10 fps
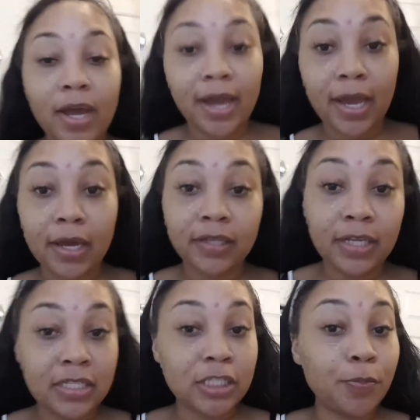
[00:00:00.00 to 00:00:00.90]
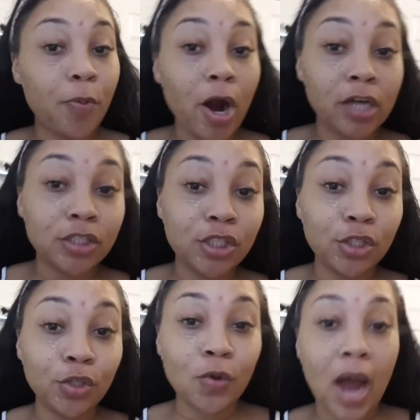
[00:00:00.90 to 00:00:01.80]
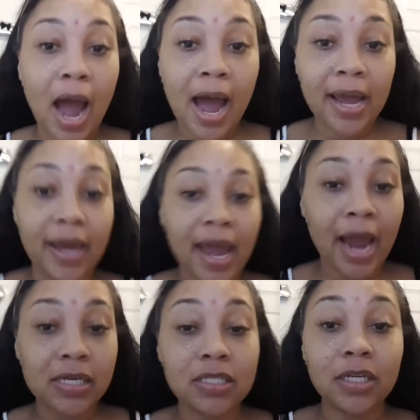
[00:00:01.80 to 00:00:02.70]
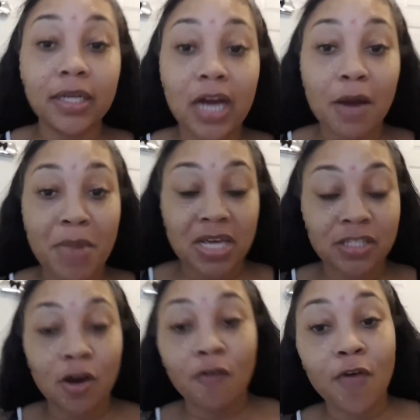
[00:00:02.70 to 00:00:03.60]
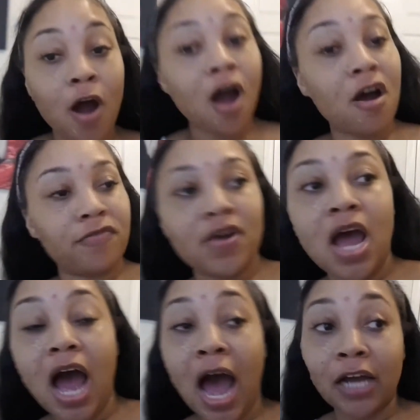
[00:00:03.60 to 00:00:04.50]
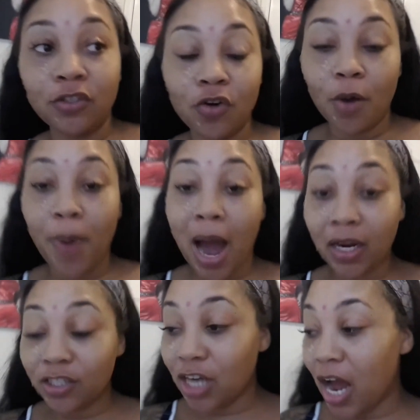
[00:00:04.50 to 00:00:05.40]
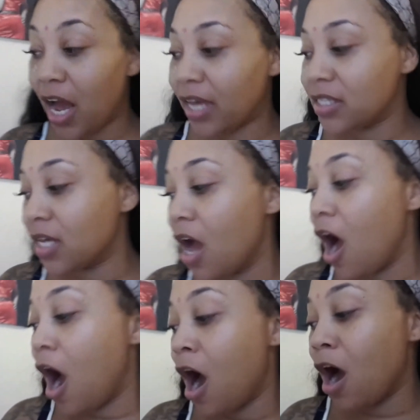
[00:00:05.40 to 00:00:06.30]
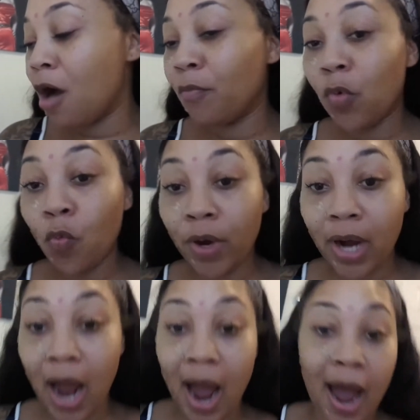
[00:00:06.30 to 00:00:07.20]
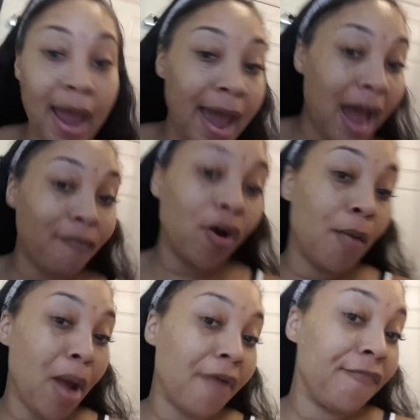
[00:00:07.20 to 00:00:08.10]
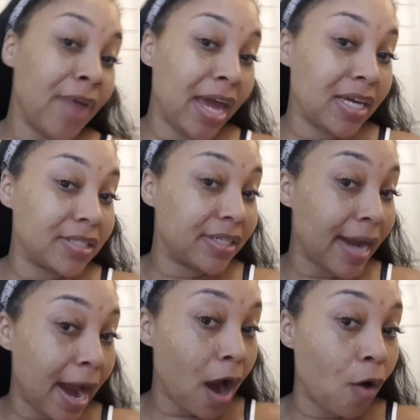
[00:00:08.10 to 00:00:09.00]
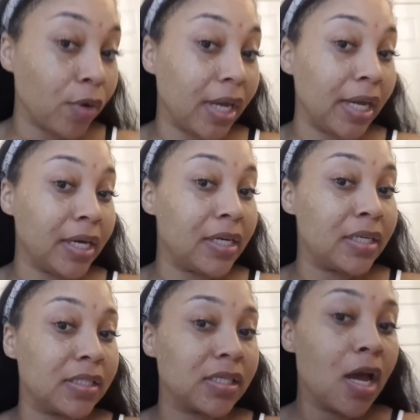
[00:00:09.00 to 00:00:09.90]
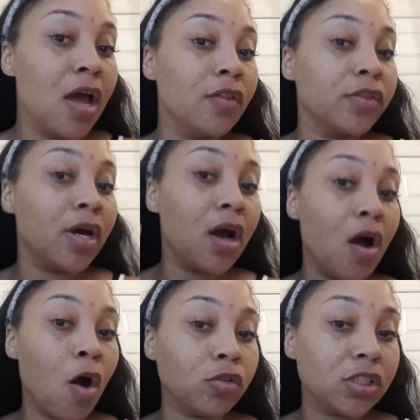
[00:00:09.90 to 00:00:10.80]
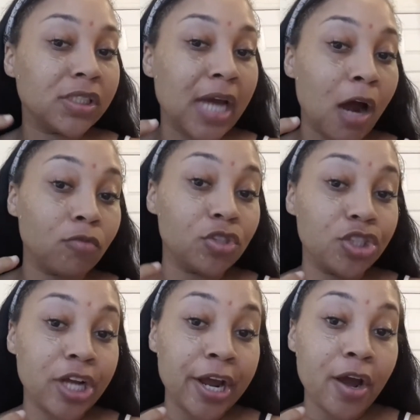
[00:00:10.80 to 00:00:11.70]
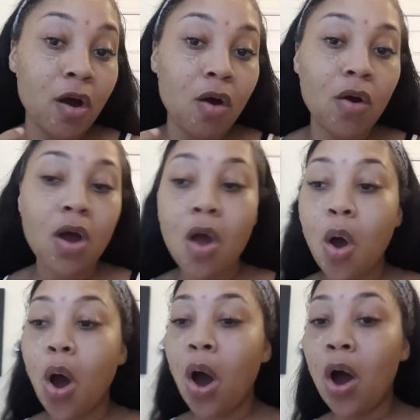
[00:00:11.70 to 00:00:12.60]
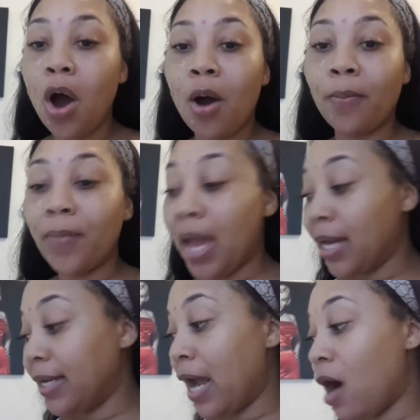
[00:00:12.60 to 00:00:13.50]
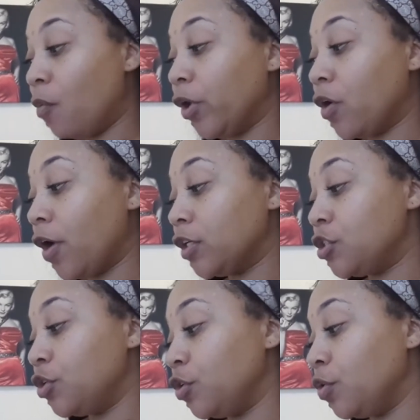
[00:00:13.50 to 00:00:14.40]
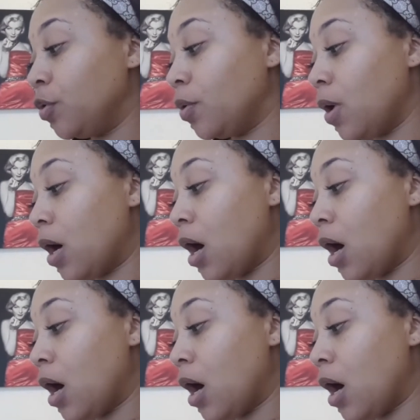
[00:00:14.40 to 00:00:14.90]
okay, this is part 2. I accidentally cut myself off. I do apologize. What I have on my face now is the ultrasound gel. And now we're going to